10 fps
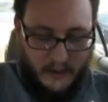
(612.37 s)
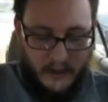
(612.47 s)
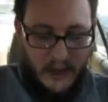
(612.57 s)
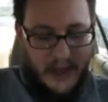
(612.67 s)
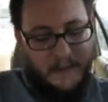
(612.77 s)

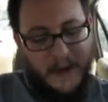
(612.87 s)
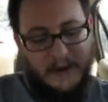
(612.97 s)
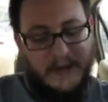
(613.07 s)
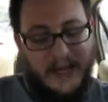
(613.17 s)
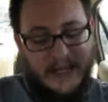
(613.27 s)
You had about a
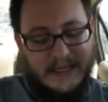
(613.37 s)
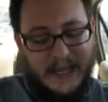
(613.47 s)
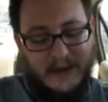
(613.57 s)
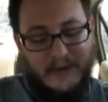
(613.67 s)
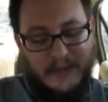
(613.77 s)
day's
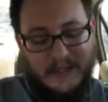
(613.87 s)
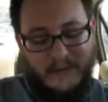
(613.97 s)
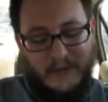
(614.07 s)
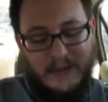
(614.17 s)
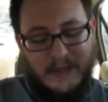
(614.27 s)
head notice if
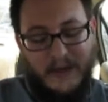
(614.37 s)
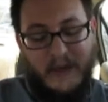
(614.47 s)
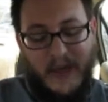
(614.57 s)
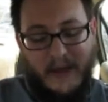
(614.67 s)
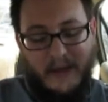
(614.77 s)
you saw
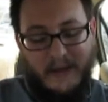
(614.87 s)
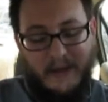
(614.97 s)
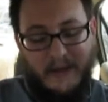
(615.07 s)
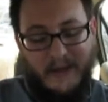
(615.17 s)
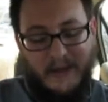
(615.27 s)
the
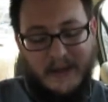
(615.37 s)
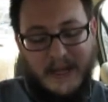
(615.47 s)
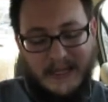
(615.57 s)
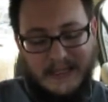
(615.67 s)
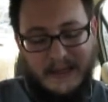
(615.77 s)

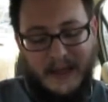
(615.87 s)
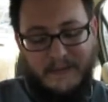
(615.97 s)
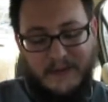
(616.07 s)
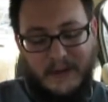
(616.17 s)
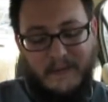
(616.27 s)
test live
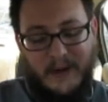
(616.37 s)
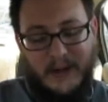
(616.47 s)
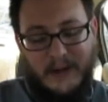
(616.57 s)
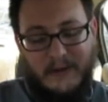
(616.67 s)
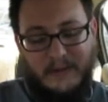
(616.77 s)
stream
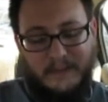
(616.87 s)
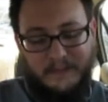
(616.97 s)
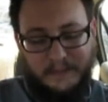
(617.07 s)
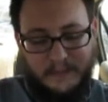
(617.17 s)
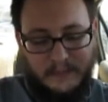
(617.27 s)
video.
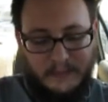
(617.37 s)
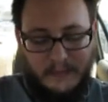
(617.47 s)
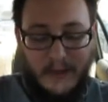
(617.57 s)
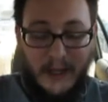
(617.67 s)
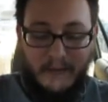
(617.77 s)

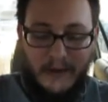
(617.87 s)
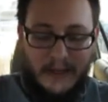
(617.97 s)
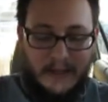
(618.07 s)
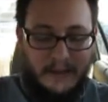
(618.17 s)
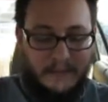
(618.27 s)
If you
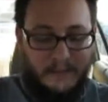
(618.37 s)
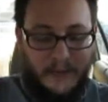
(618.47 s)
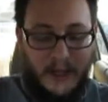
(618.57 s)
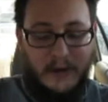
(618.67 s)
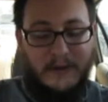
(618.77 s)
didn't,
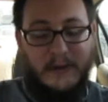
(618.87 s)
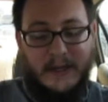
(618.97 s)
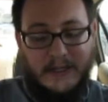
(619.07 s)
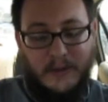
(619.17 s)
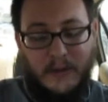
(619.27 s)
and you're in the
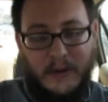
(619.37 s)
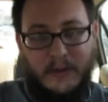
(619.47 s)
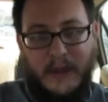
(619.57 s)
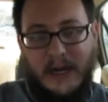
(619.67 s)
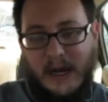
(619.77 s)
Discord,
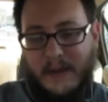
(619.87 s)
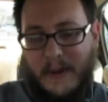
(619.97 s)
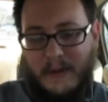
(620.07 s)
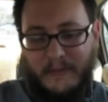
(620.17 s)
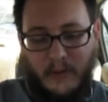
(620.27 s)
then you got
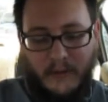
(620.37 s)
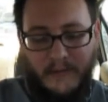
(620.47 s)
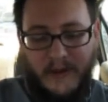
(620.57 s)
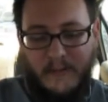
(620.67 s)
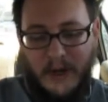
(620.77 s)
about a
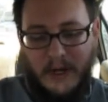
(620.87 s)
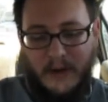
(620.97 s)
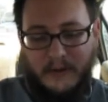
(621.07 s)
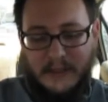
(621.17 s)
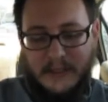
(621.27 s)
45-minute
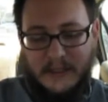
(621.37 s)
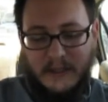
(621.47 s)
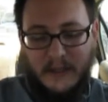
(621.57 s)
notice.